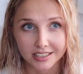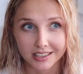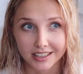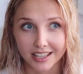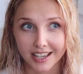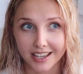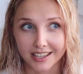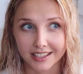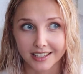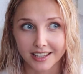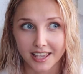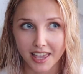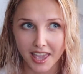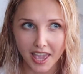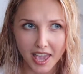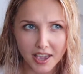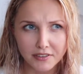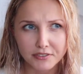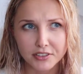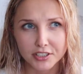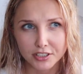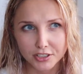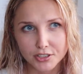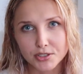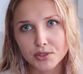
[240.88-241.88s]
like
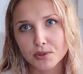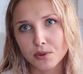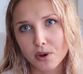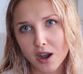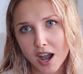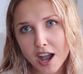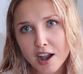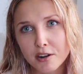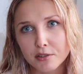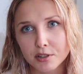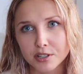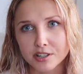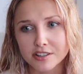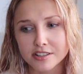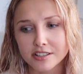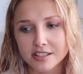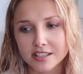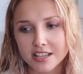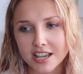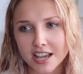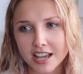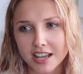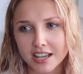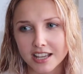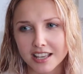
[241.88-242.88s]
every 2
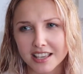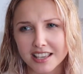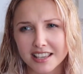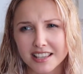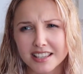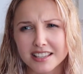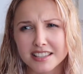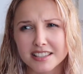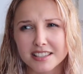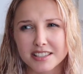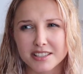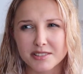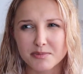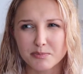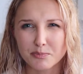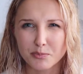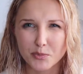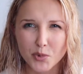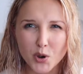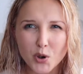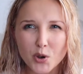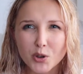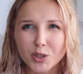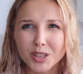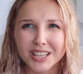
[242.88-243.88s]
hours, it's
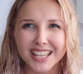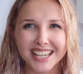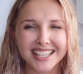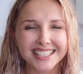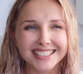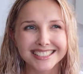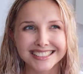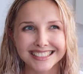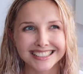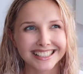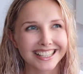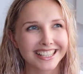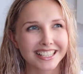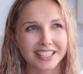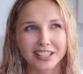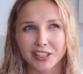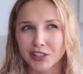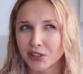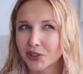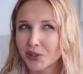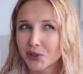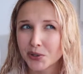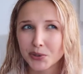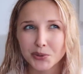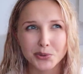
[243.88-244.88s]
more or less like
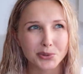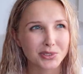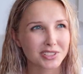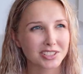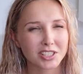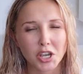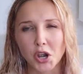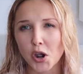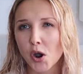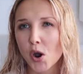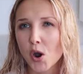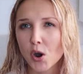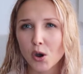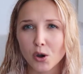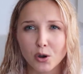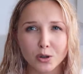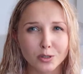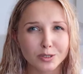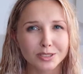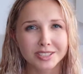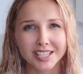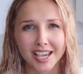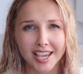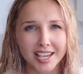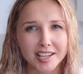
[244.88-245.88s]
you the
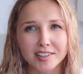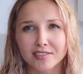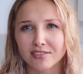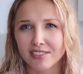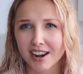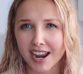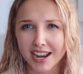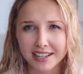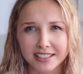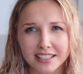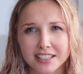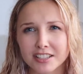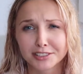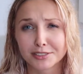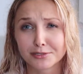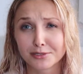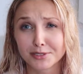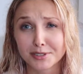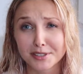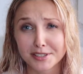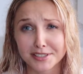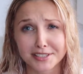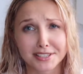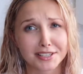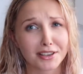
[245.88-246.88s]
whole day running
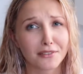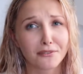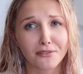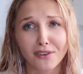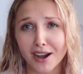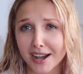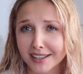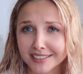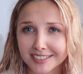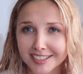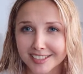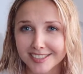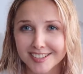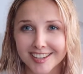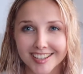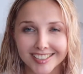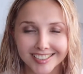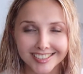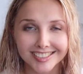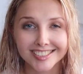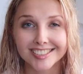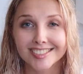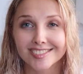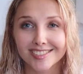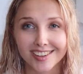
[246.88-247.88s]
through the savannah
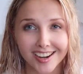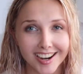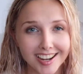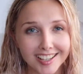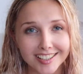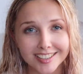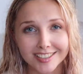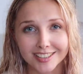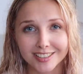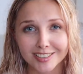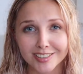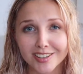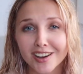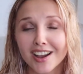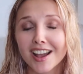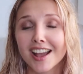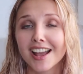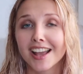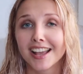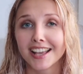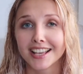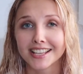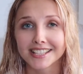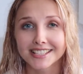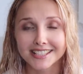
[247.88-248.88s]
just trying to
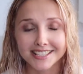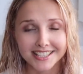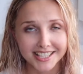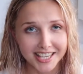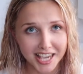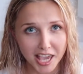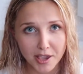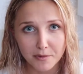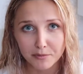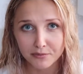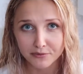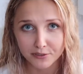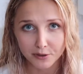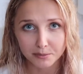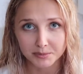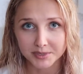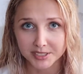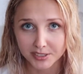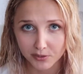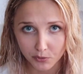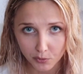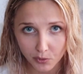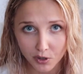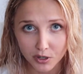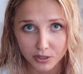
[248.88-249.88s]
escape from
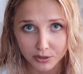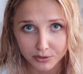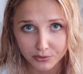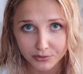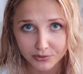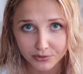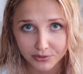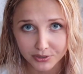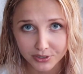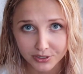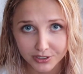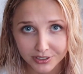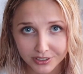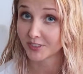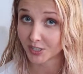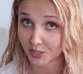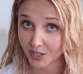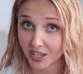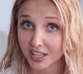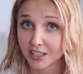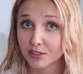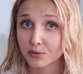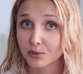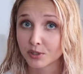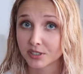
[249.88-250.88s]
the wolf. You
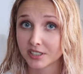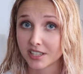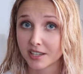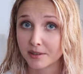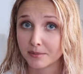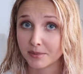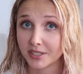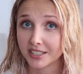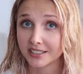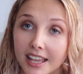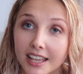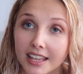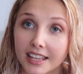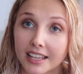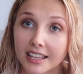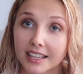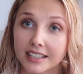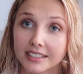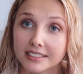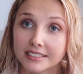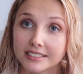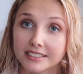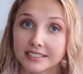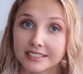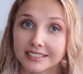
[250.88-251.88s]
get what I mean?
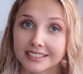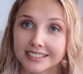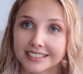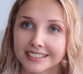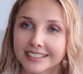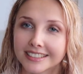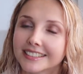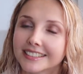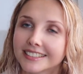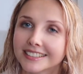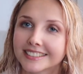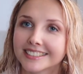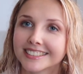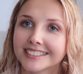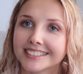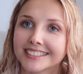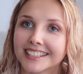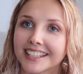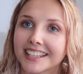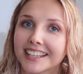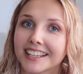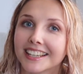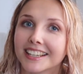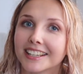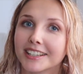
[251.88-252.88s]
And
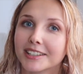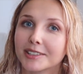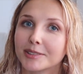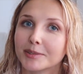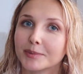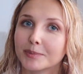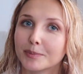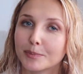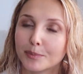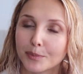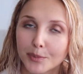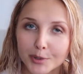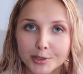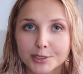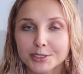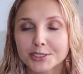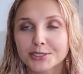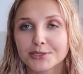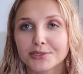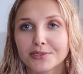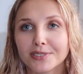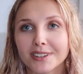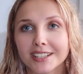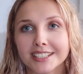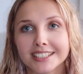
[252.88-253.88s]
the
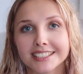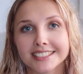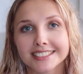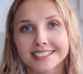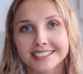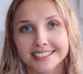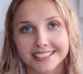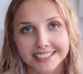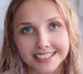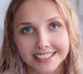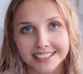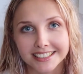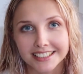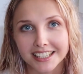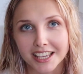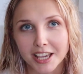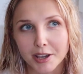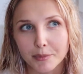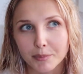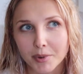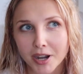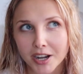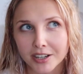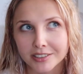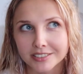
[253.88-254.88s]
most funny thing
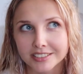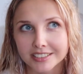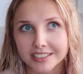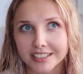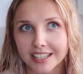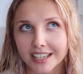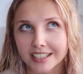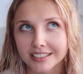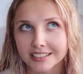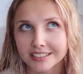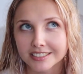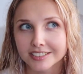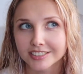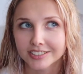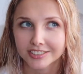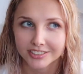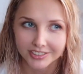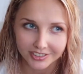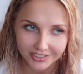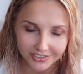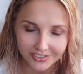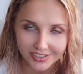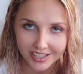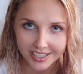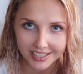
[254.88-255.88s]
about getting
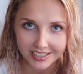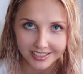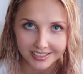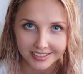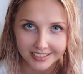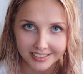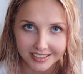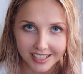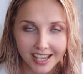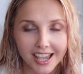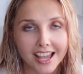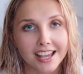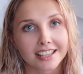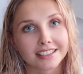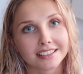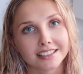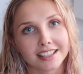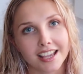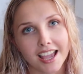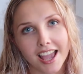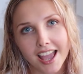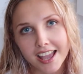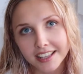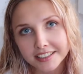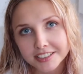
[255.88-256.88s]
stressed and
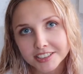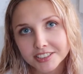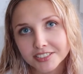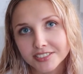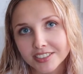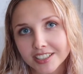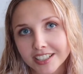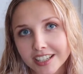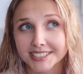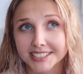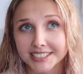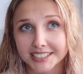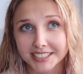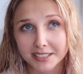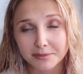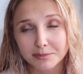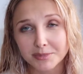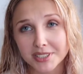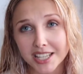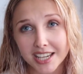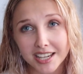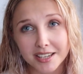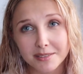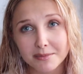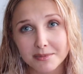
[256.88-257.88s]
angry,
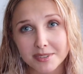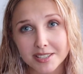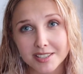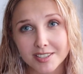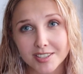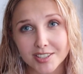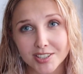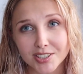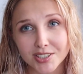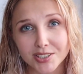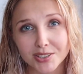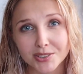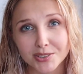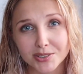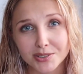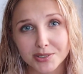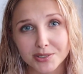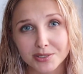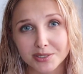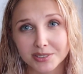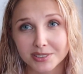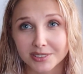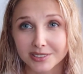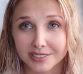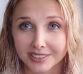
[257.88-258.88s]
sometimes
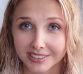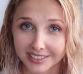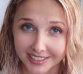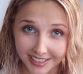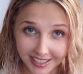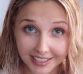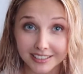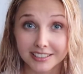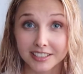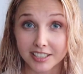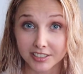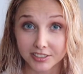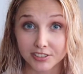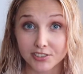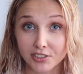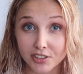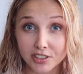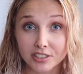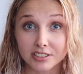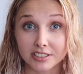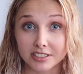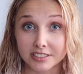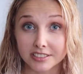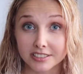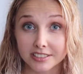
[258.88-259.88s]
you can't
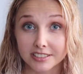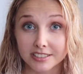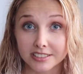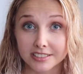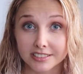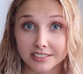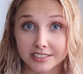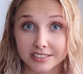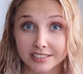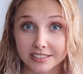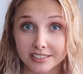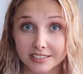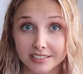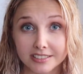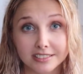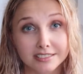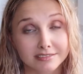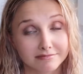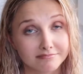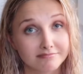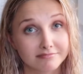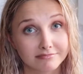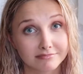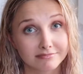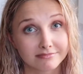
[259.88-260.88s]
control it.
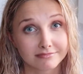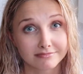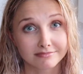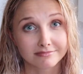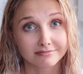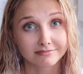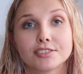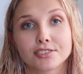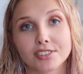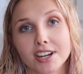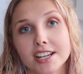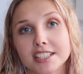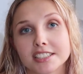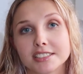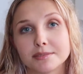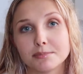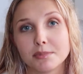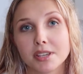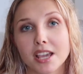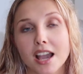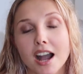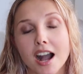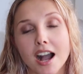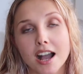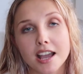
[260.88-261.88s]
Trust
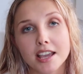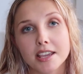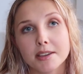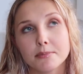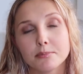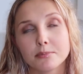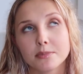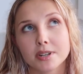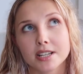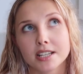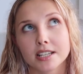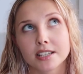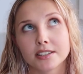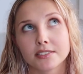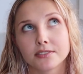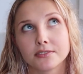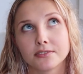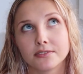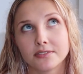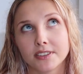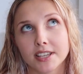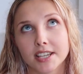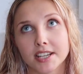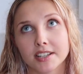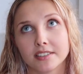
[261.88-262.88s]
me, I'm a
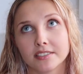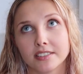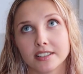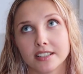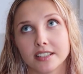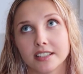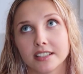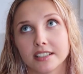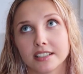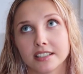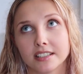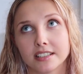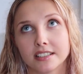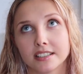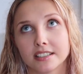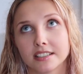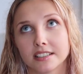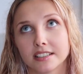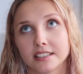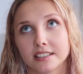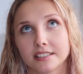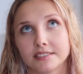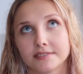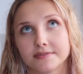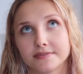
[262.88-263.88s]

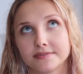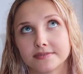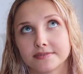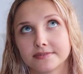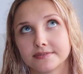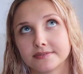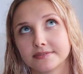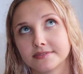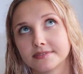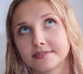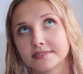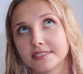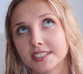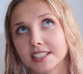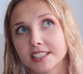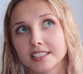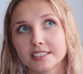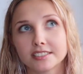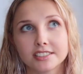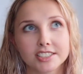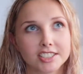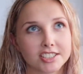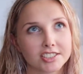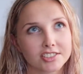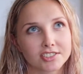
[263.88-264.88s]
very
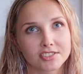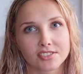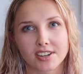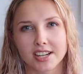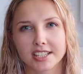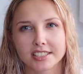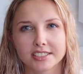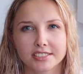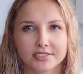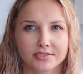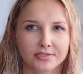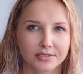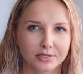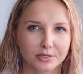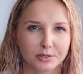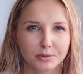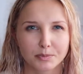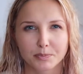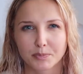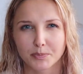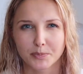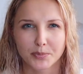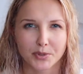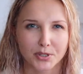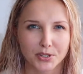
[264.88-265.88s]

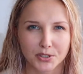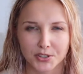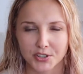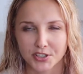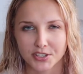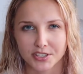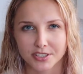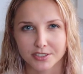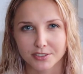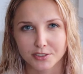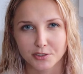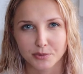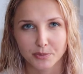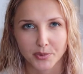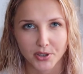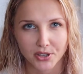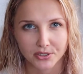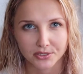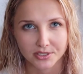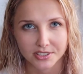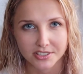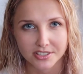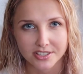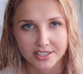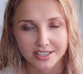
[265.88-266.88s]
stressful person, to be
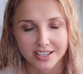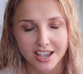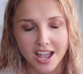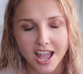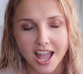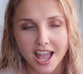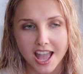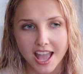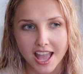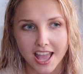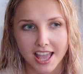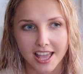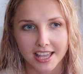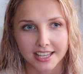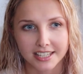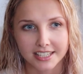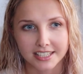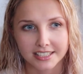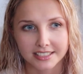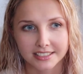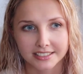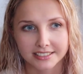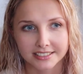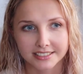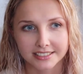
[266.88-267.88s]
honest.
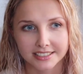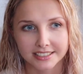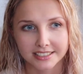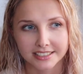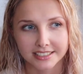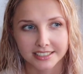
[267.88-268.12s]
And